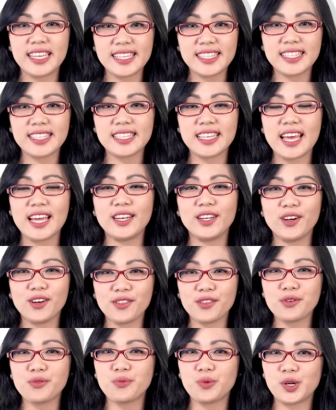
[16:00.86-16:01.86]
this and
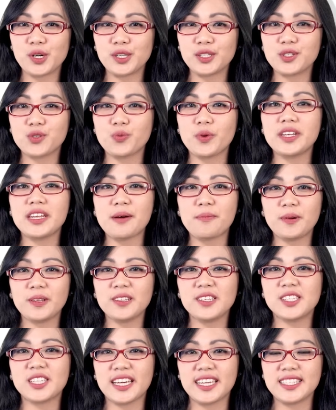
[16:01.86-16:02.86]
other words when
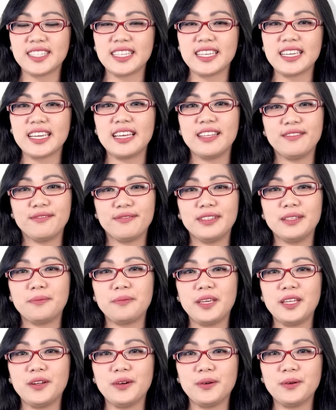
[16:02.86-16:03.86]
apologizing in
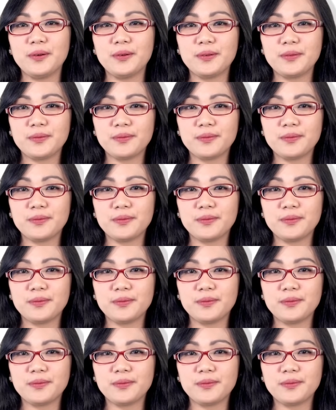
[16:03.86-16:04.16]
Filipino.